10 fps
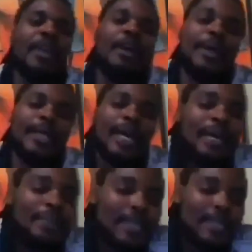But I
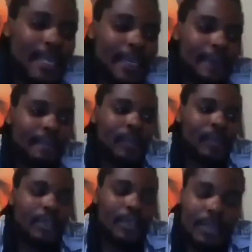am saying
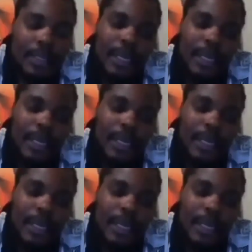this